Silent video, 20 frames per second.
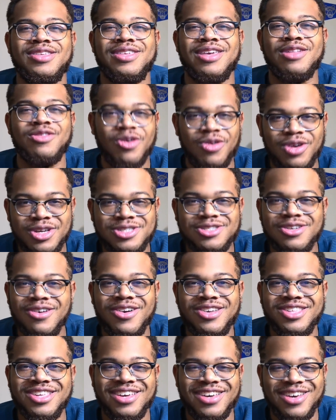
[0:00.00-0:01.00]
than Logan
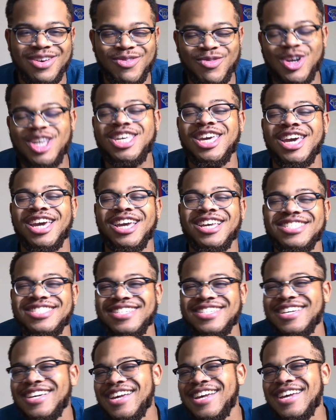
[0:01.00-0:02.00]
Sargeant, which is
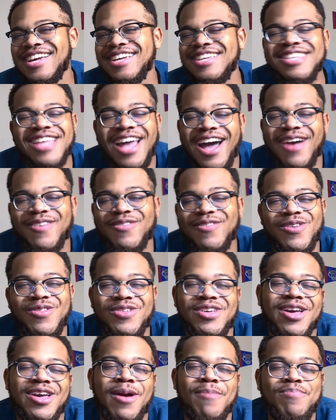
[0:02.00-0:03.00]
not
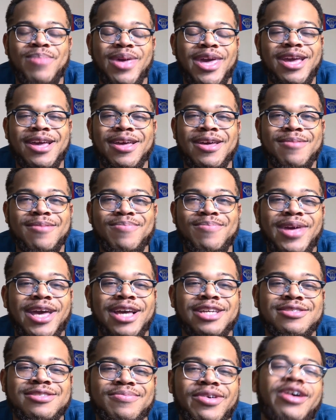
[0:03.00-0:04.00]
really a big
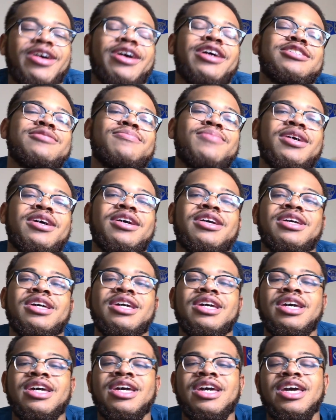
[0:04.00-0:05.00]
surprise, but
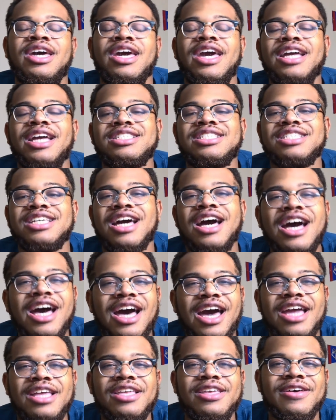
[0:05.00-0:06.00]
it's
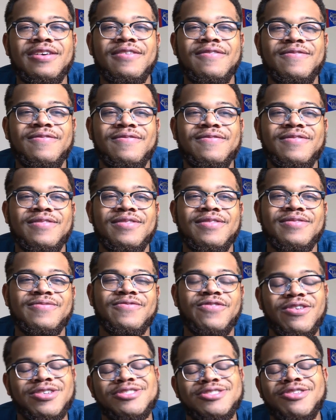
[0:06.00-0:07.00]
kind of
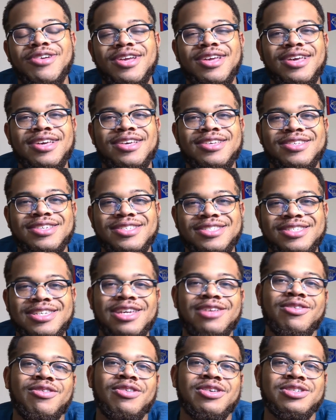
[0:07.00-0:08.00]
frustrating to
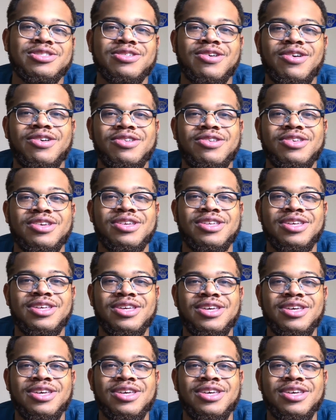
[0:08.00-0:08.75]
see Logan Sargeant